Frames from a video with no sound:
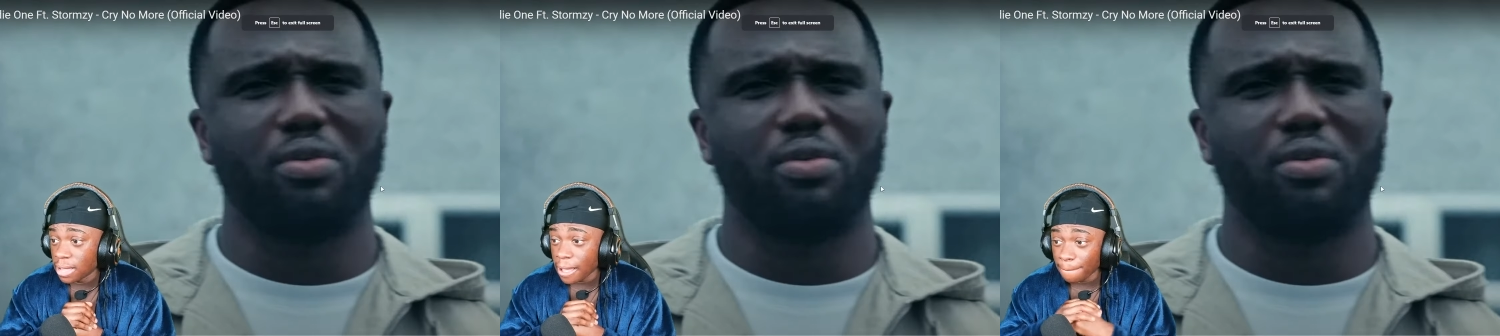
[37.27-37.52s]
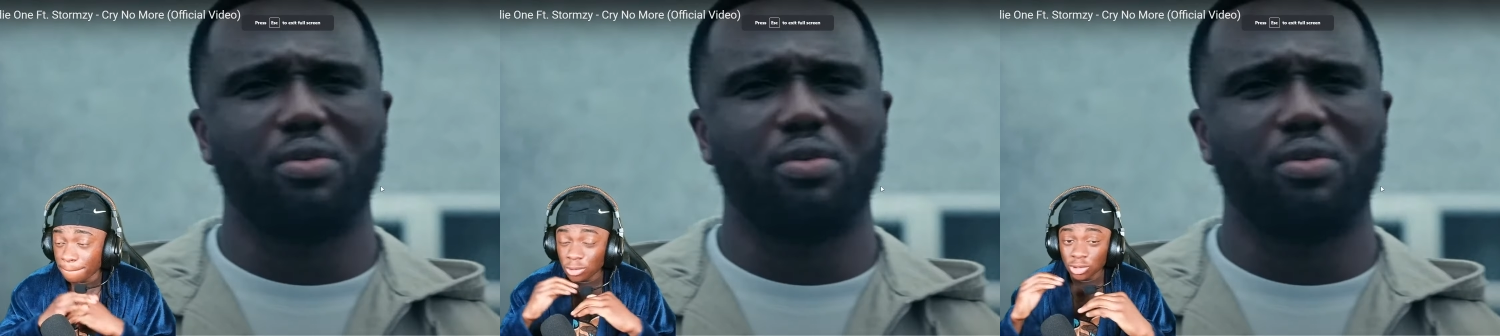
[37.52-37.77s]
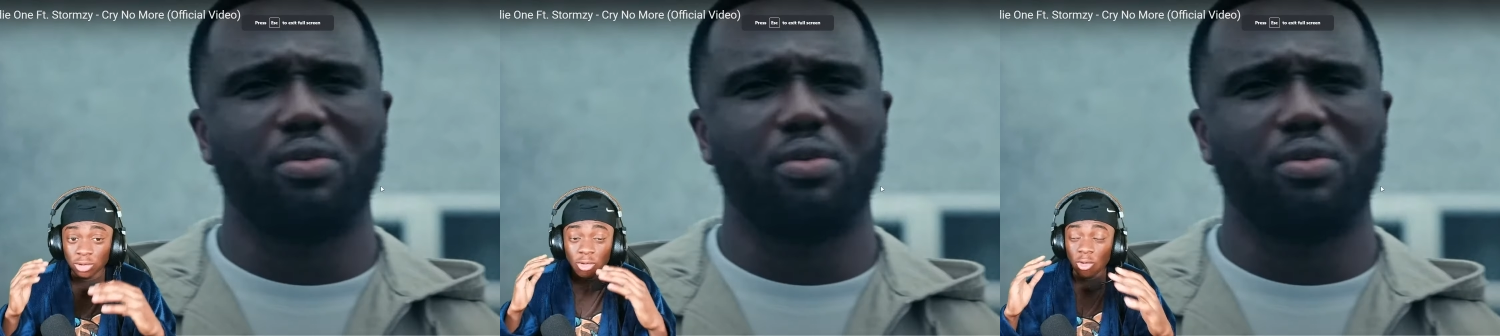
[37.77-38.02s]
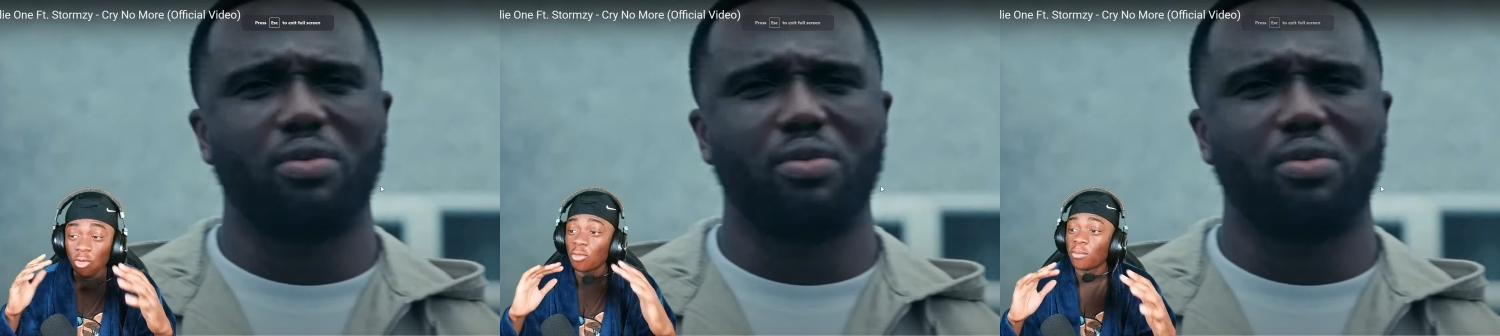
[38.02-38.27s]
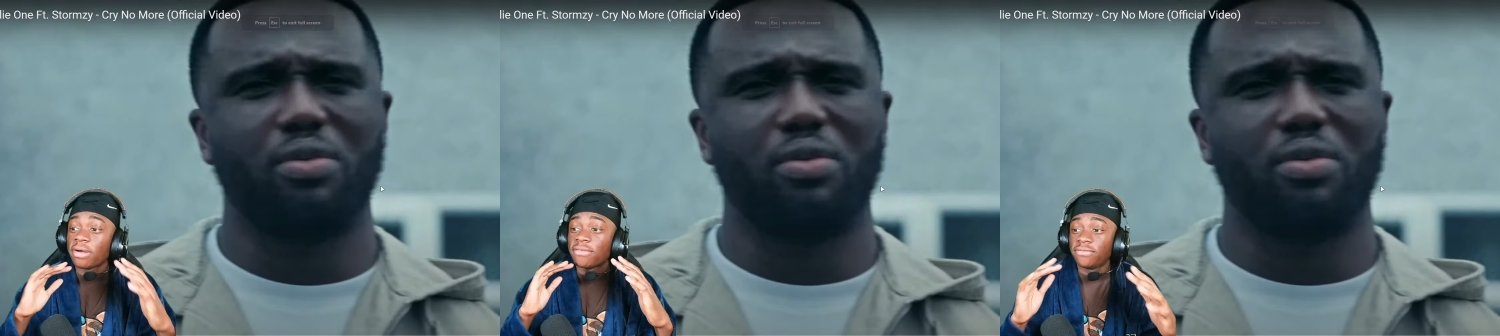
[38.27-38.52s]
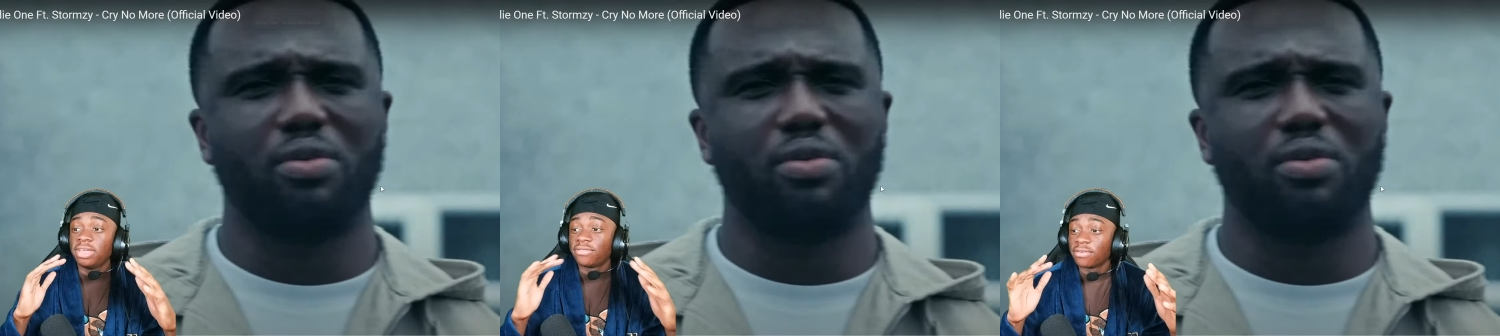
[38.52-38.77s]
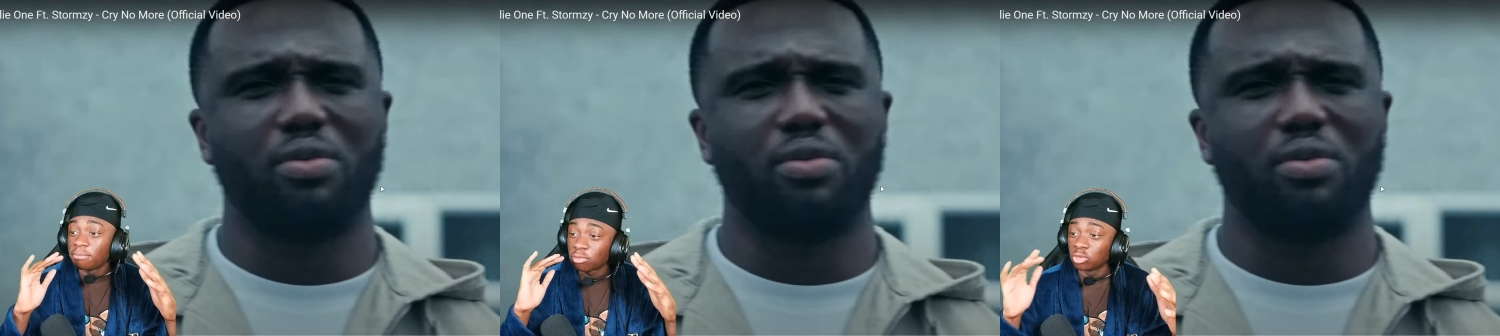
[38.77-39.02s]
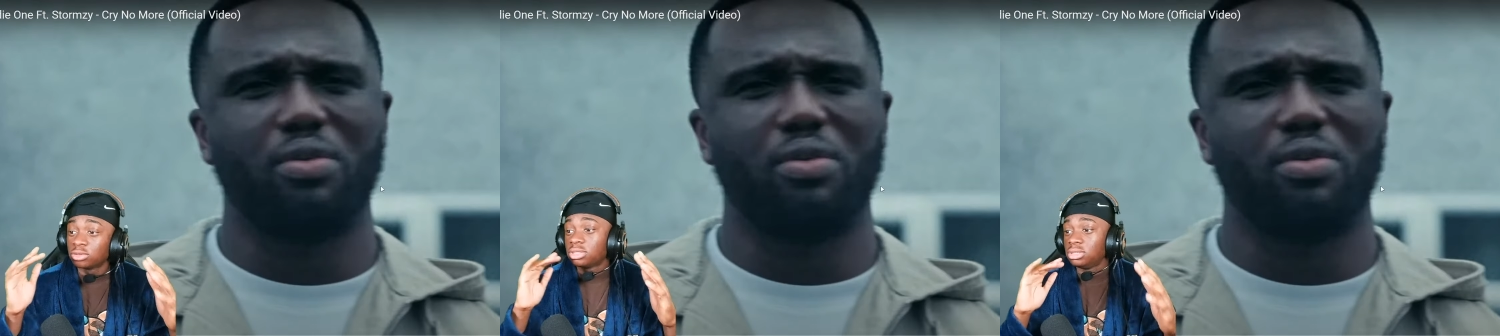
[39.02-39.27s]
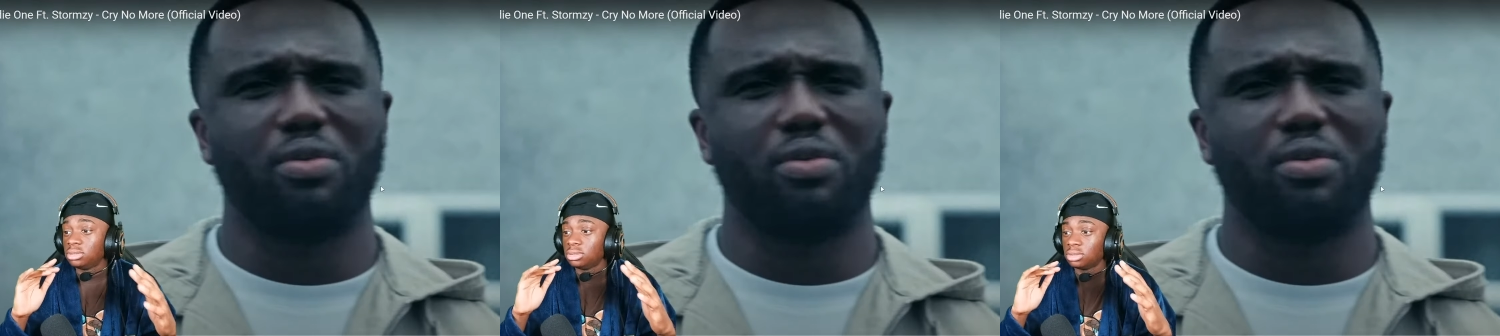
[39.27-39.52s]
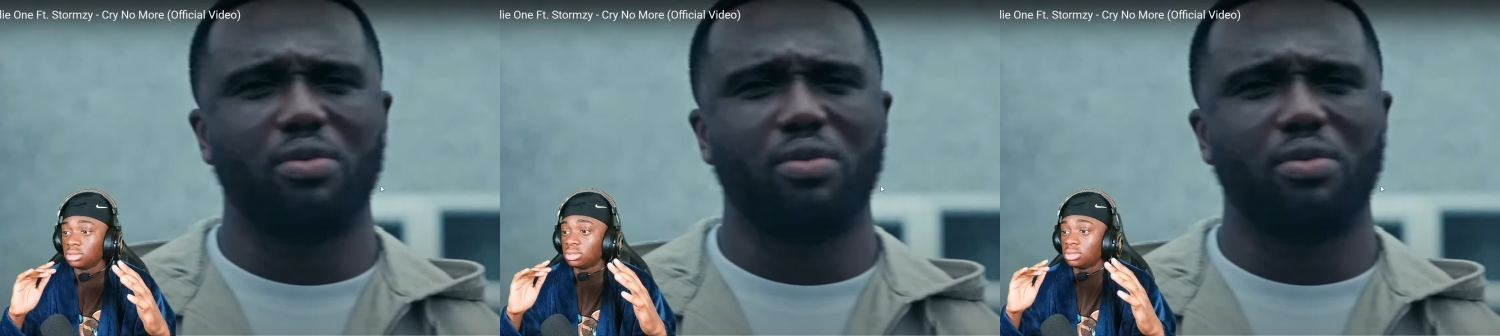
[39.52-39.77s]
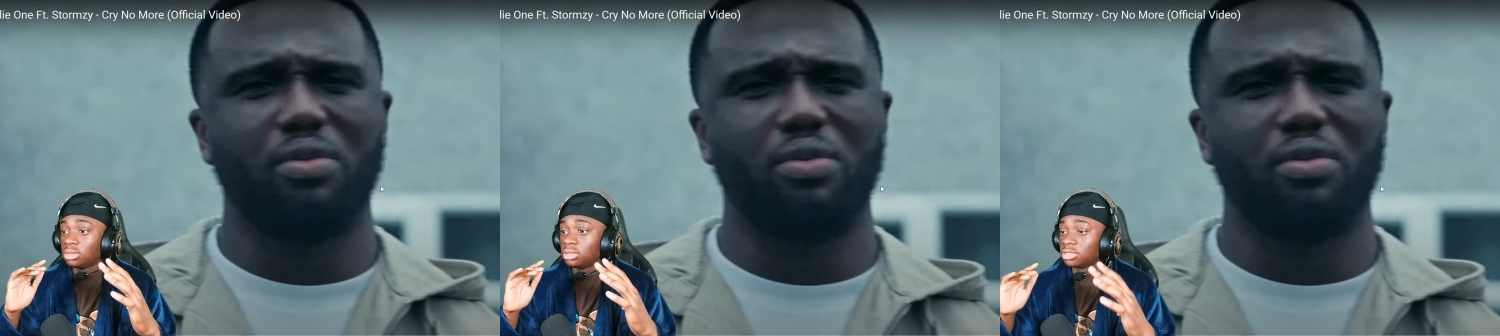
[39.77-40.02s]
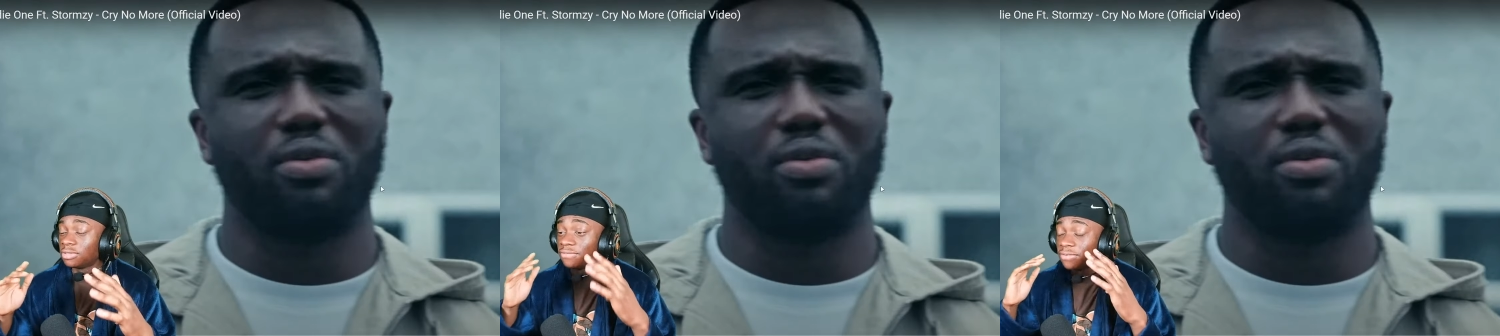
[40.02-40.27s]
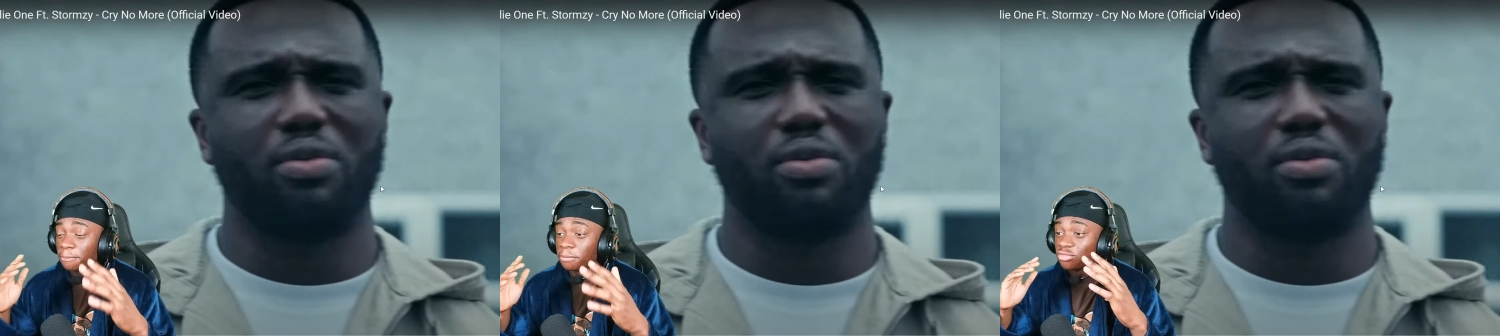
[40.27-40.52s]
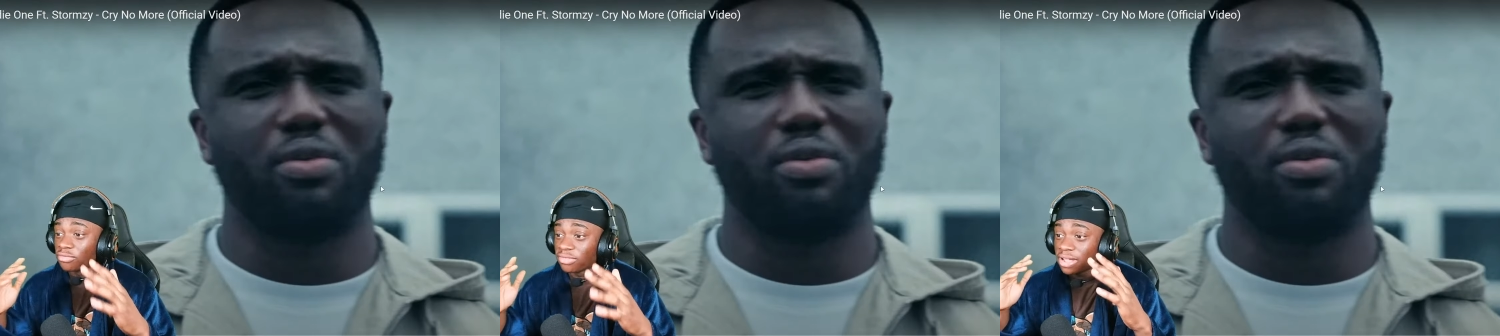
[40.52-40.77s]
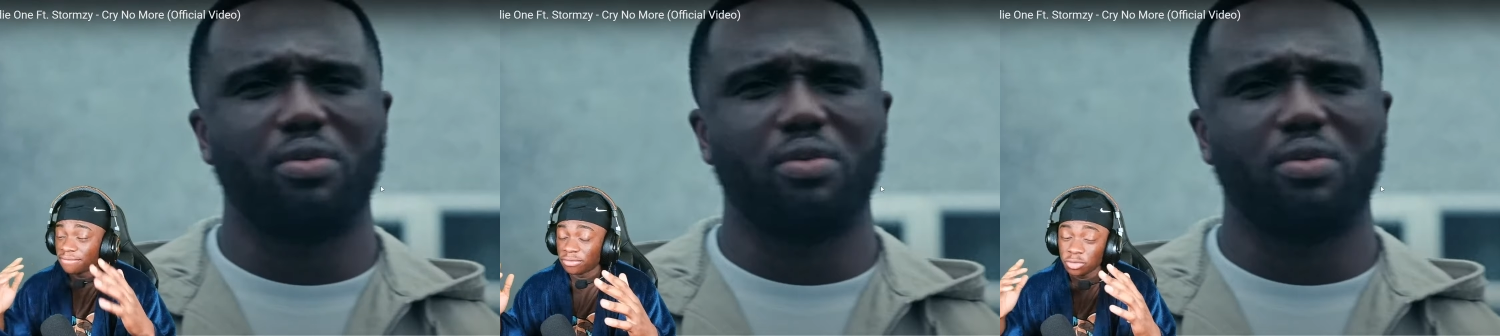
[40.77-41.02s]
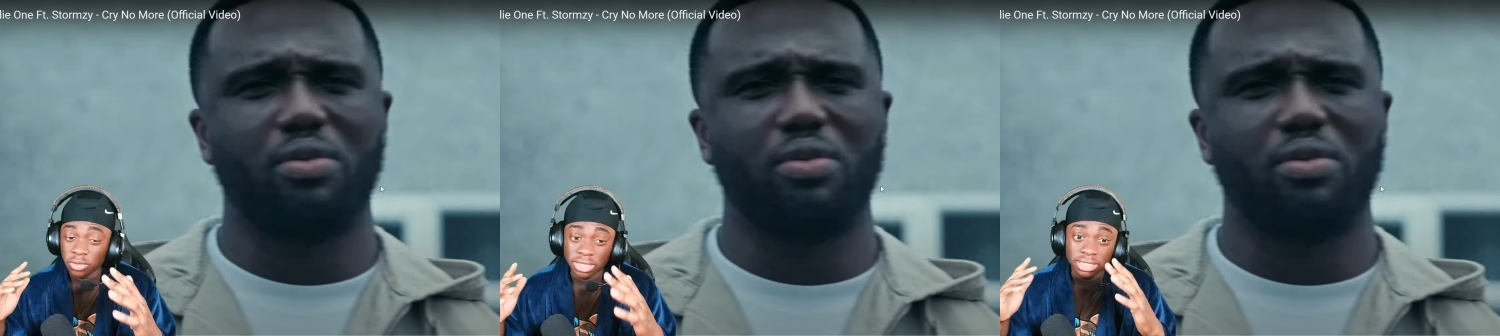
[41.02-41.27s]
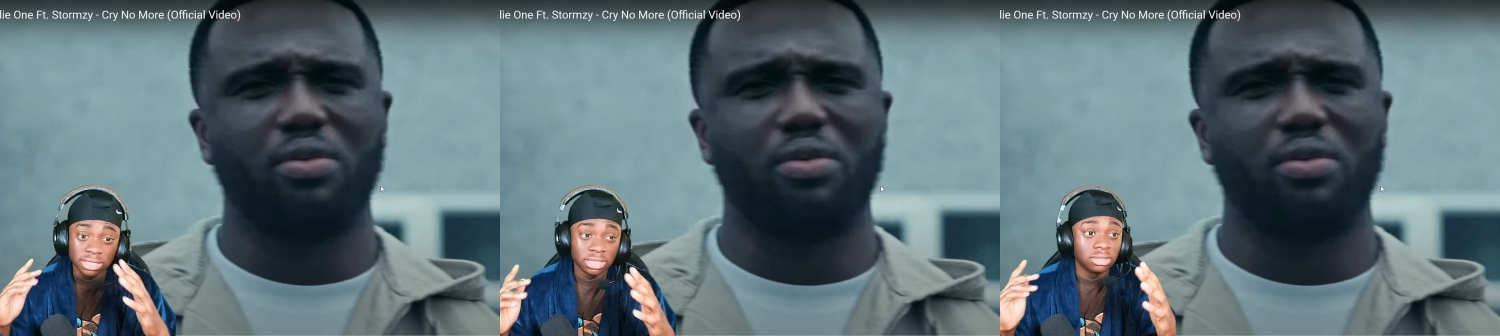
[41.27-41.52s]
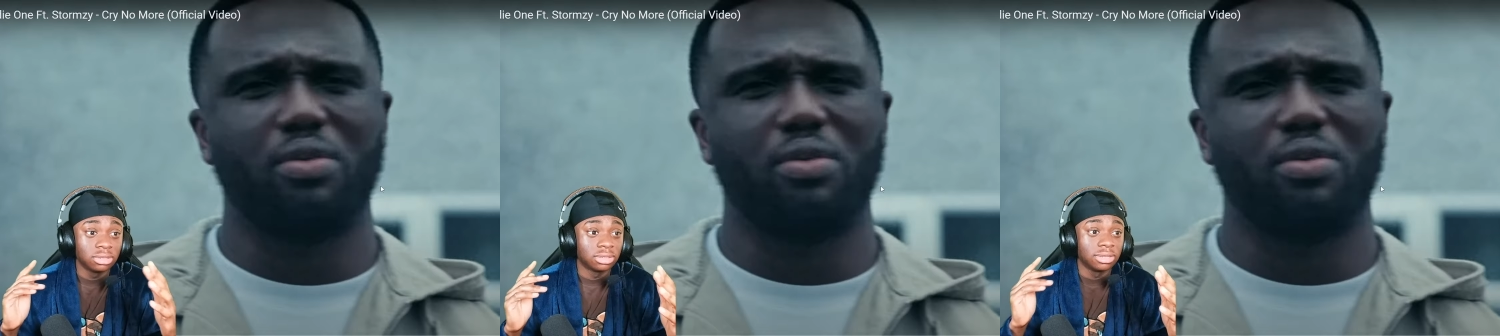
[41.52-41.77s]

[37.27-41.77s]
Speaker 1: I'm putting all my faith in Broski to flip and revive the U K scene.